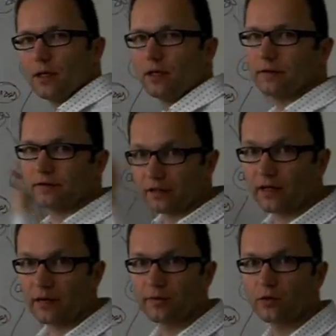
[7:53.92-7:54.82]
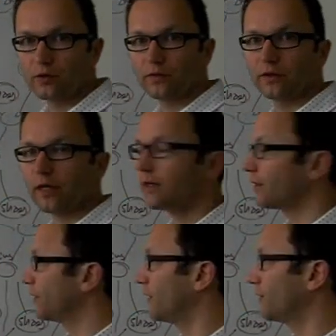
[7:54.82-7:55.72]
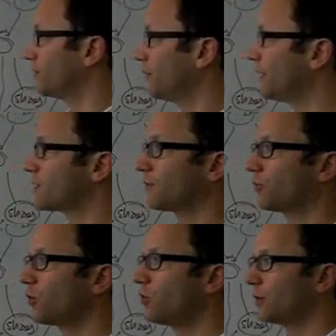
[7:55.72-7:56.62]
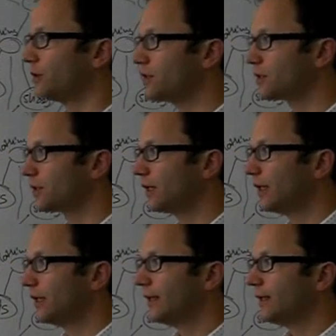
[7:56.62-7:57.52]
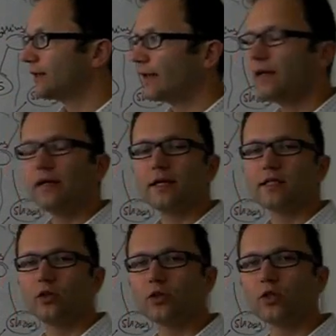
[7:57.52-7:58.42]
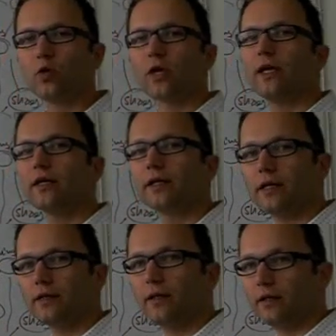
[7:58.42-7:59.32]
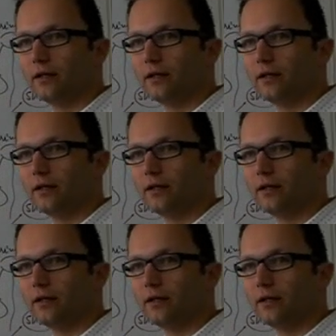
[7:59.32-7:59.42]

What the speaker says: that can be used for tagging and millions of documents, then it's not so clear yet,